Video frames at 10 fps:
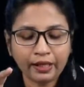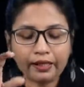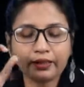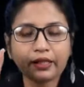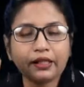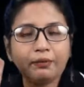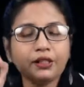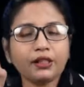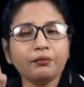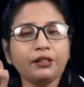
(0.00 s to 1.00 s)
And the
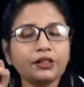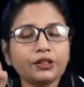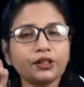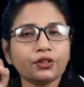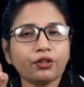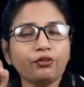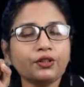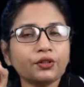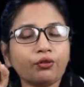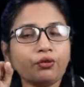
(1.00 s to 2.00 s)
cabinet ministers
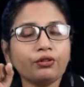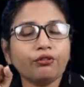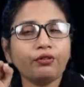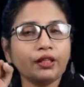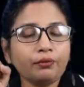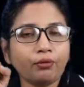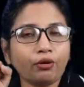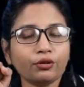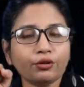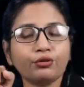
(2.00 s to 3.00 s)
always hold a very
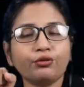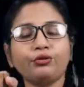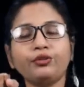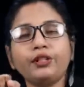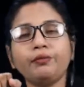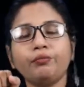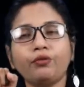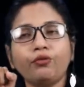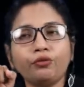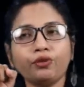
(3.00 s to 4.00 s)
important role. They
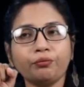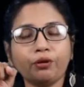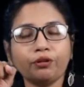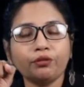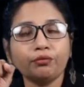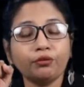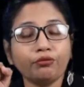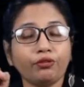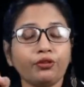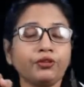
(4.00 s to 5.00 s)
hold important
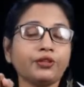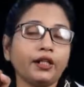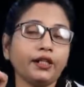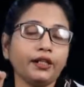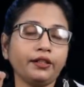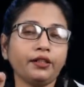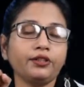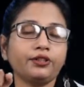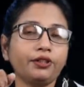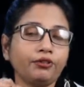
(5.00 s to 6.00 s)
portfolios like
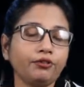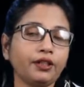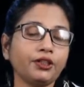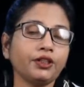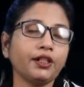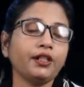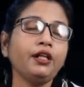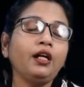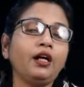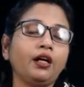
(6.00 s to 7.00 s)
agriculture, education,
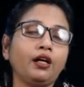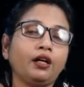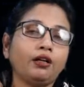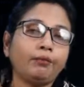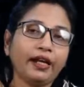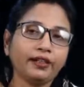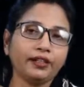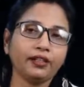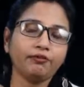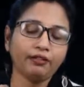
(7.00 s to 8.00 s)

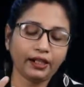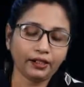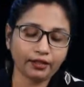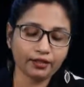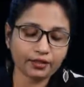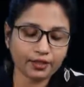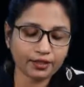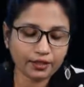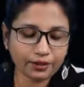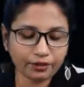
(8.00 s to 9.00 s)
banking, finance,
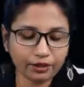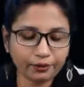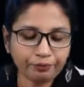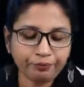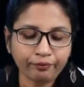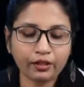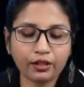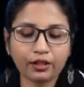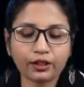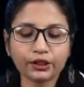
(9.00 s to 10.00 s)
etc.
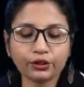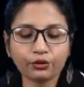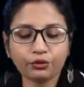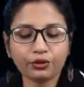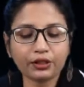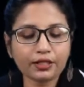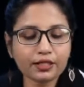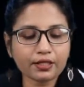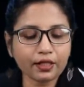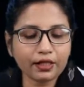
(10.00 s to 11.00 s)
So this
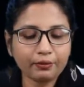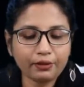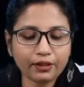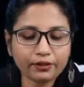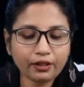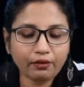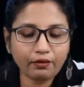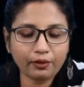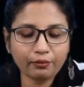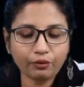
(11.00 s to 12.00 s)
is the cabinet. Now
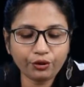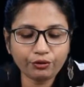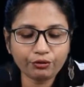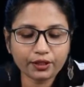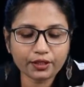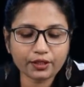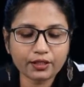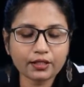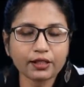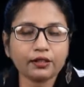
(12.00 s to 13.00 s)
I am going to
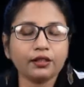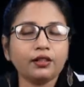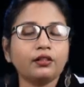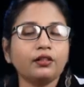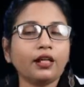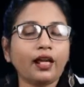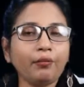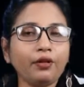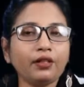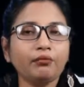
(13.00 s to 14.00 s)
discuss that the
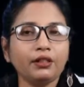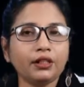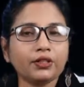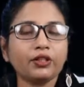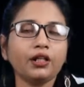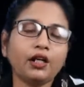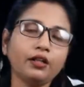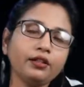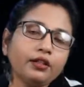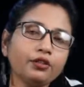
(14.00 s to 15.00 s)
cabinet ministry.
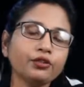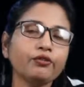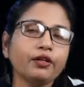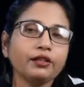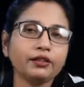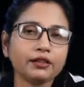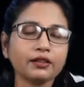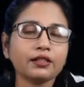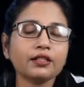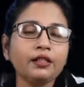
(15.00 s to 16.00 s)
Earlier also I
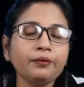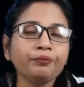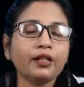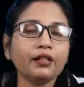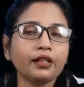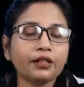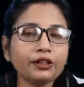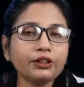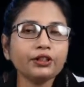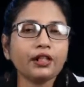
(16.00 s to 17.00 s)
discussed that the
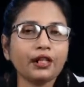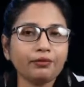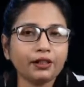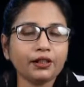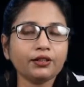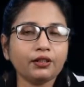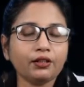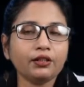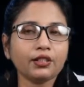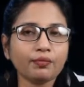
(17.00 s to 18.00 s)
kitchen cabinet
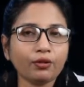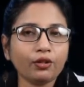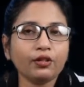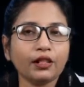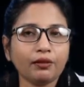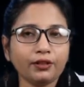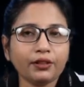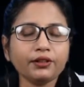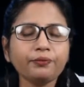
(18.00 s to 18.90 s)
or the smaller cabinet.